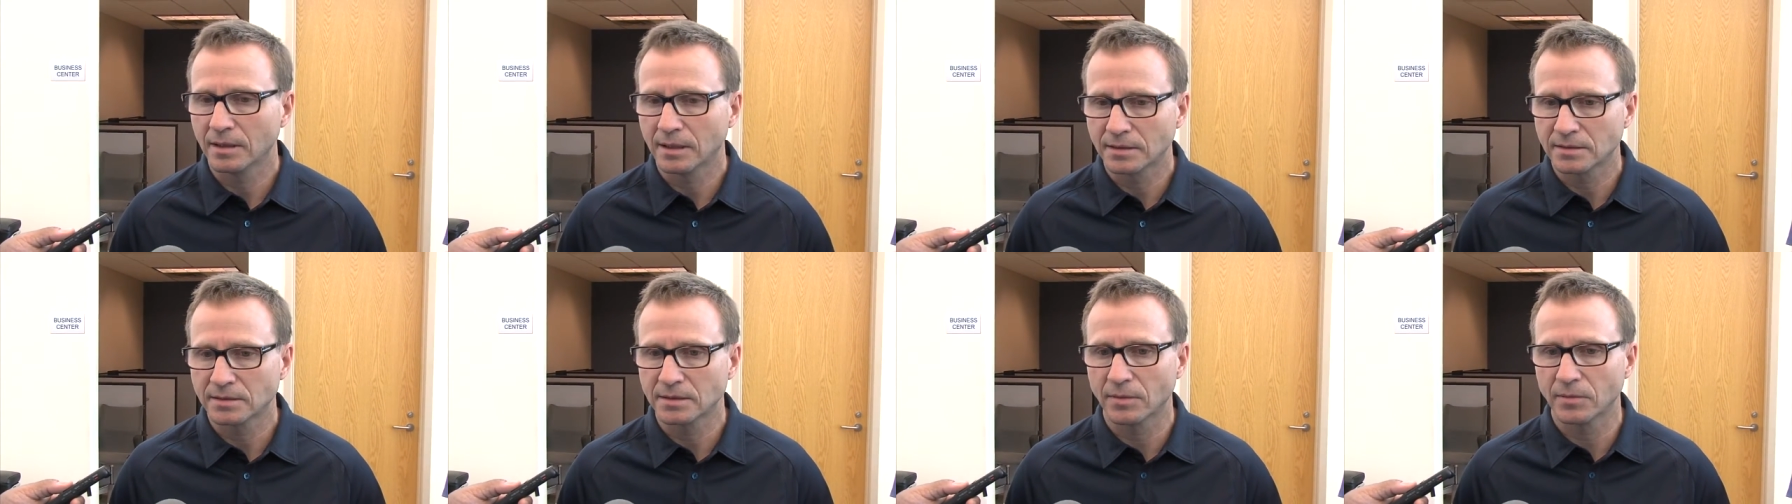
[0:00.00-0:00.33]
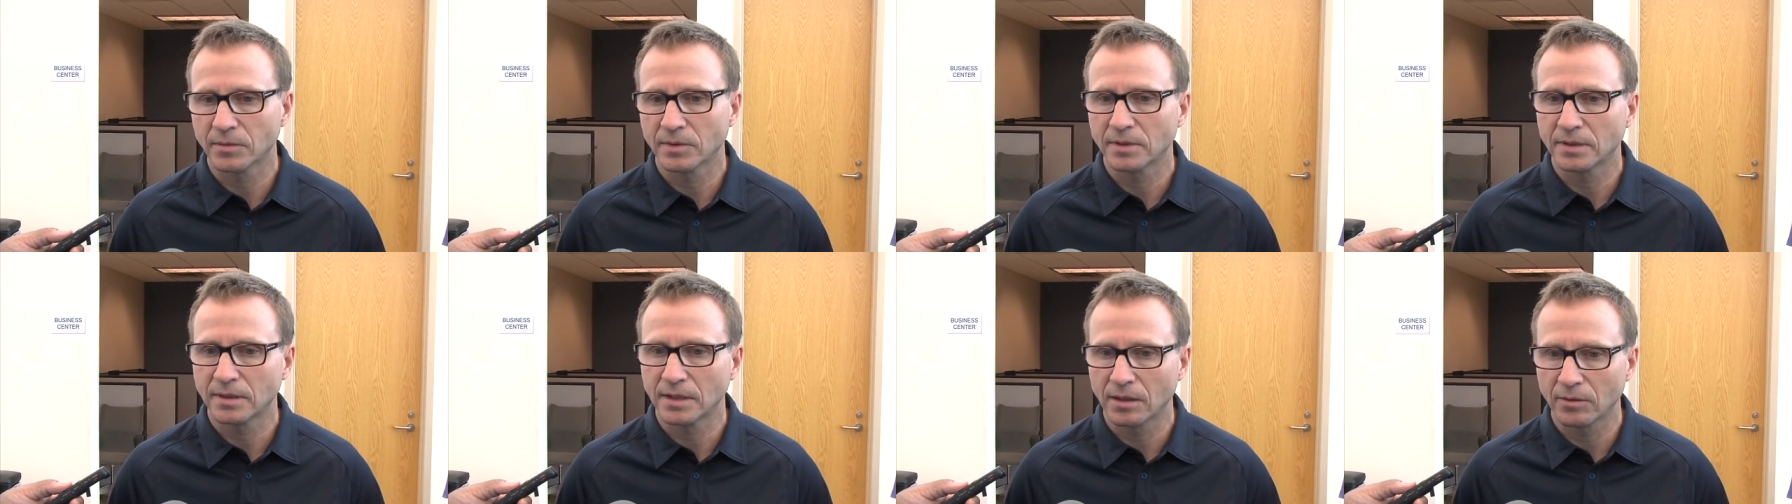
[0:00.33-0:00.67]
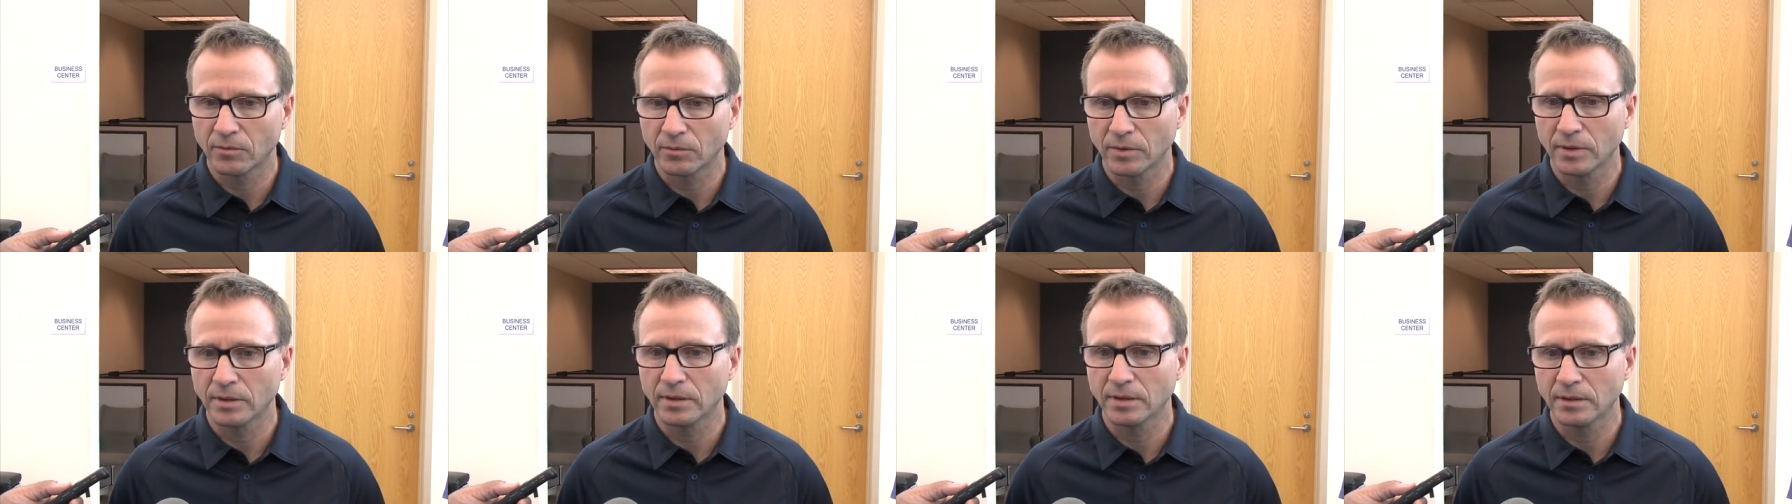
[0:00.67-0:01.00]
that's something
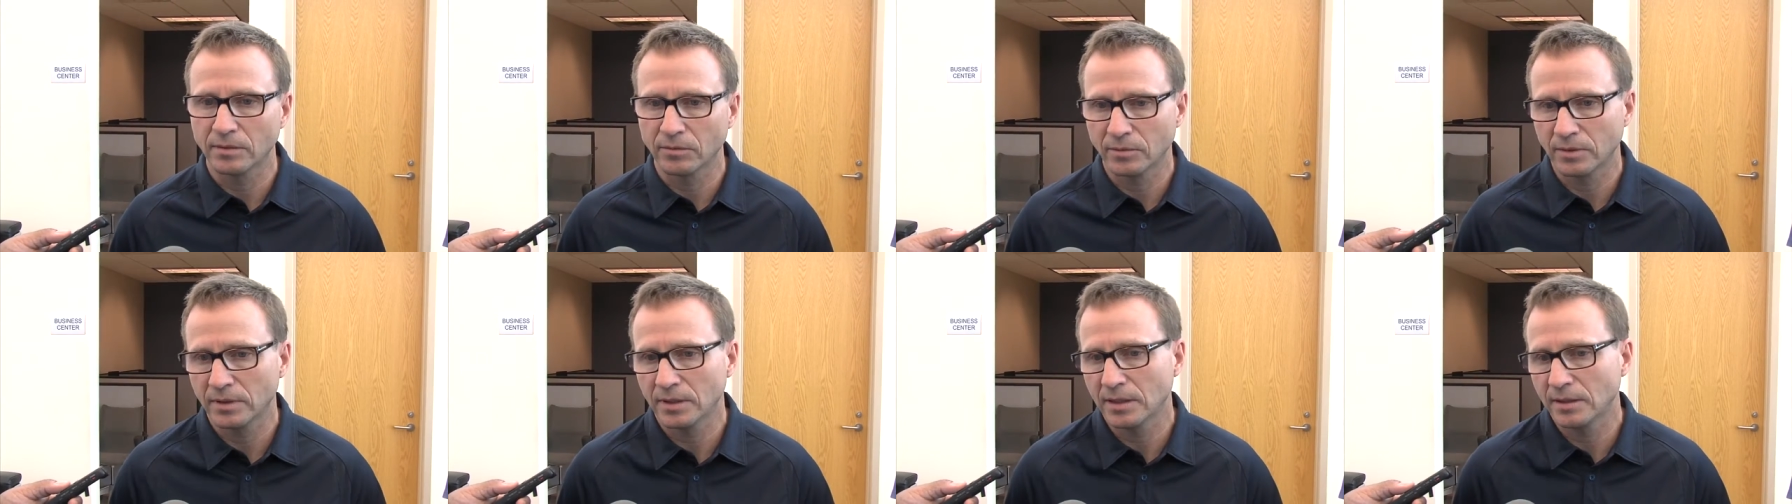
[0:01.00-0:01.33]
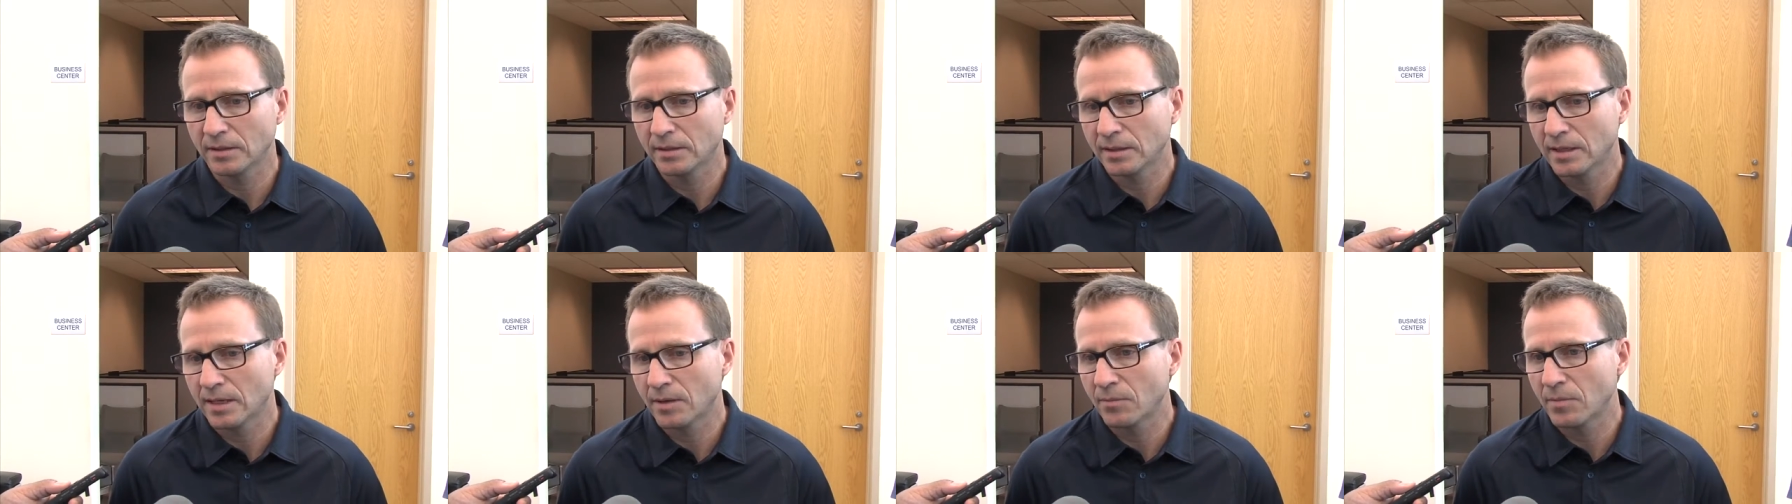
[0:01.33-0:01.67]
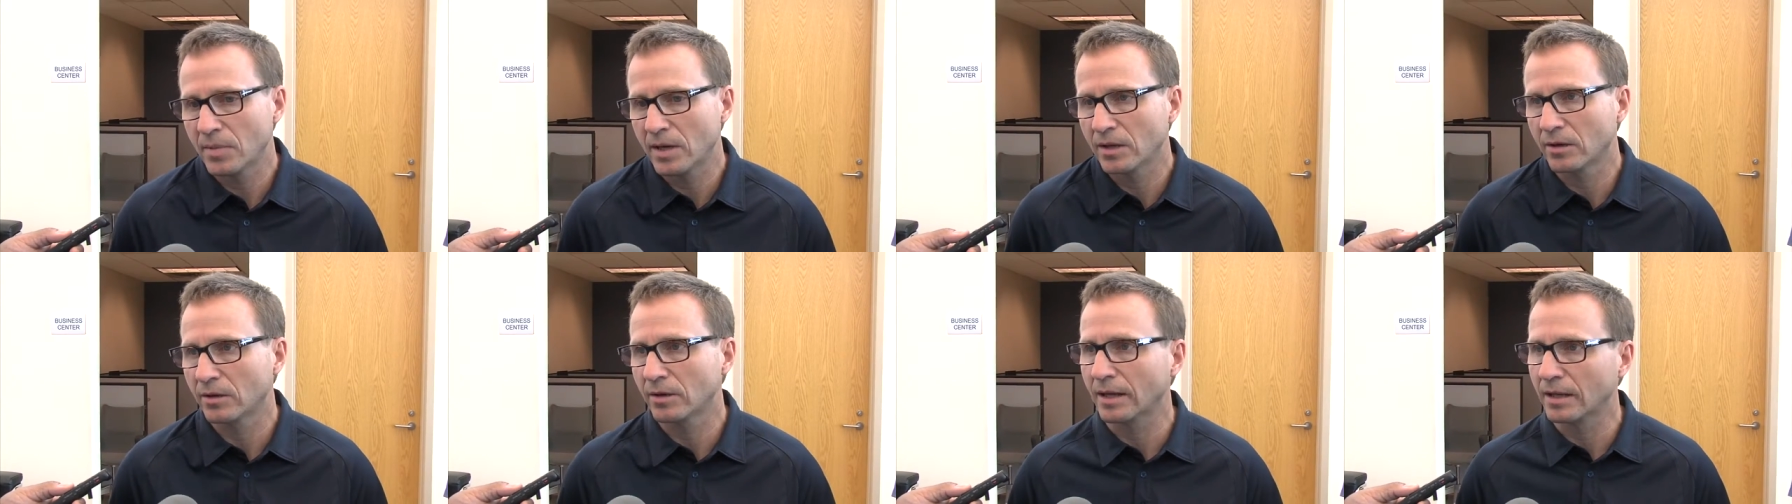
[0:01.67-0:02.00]
that we, we need to
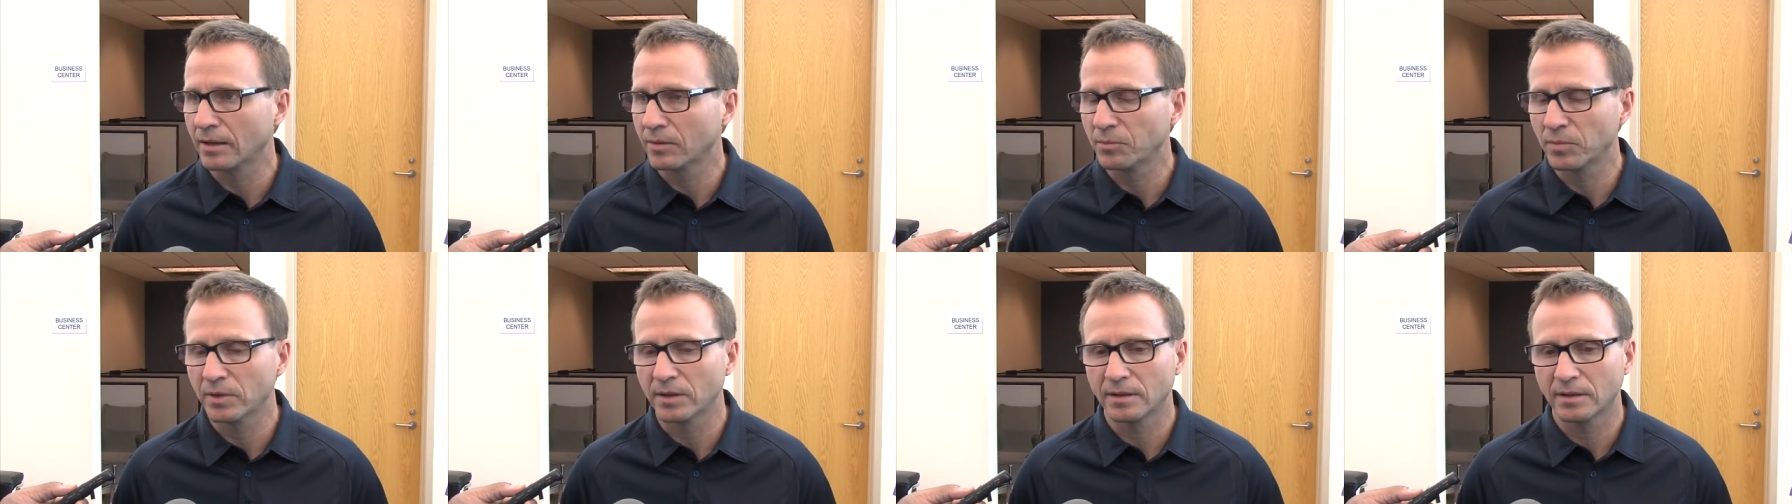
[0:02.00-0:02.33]
get better at.